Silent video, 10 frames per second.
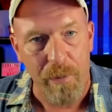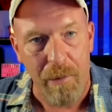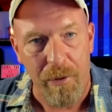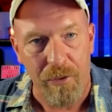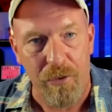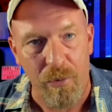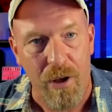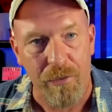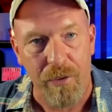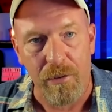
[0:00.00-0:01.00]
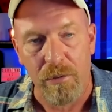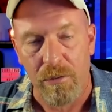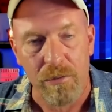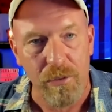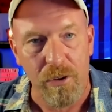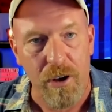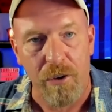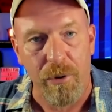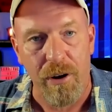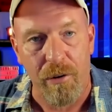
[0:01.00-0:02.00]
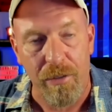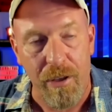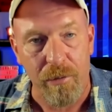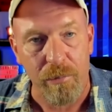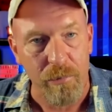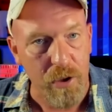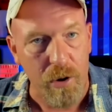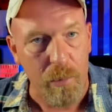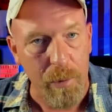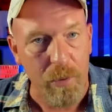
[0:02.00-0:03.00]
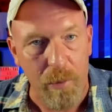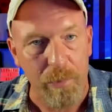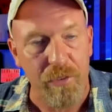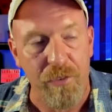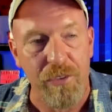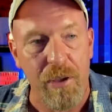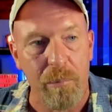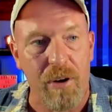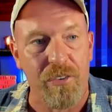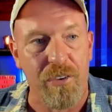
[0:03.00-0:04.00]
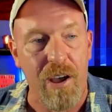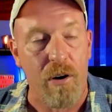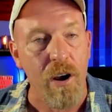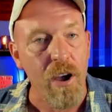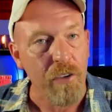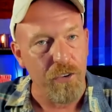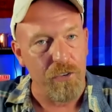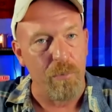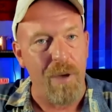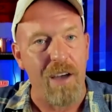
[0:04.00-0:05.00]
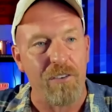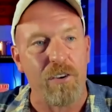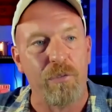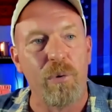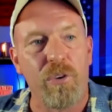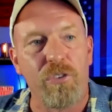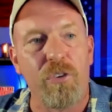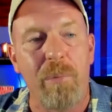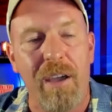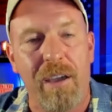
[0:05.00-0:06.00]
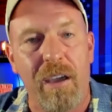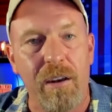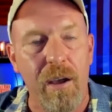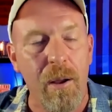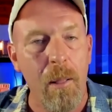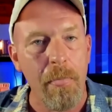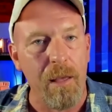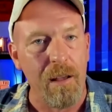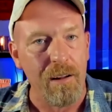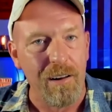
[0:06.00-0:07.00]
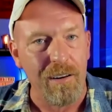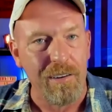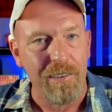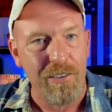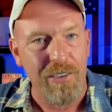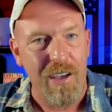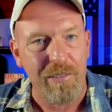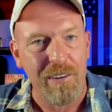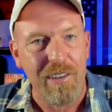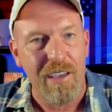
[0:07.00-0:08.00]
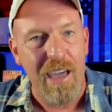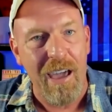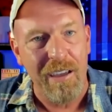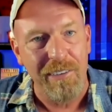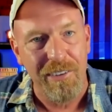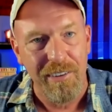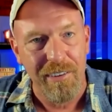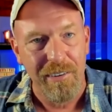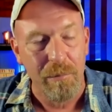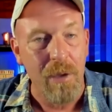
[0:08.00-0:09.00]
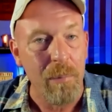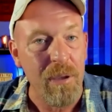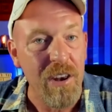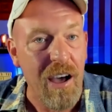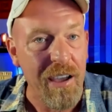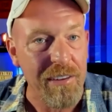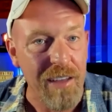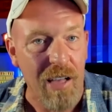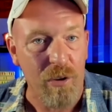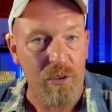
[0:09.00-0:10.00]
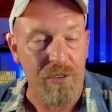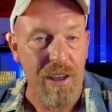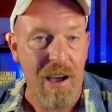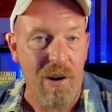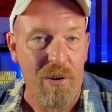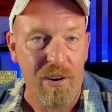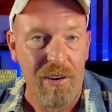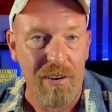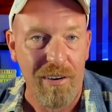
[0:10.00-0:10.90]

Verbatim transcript: payments throughout the, the country and everything. You know, people up to 15 bucks an hour. Just imagine if you were still making seven, eight, maybe nine dollars an hour,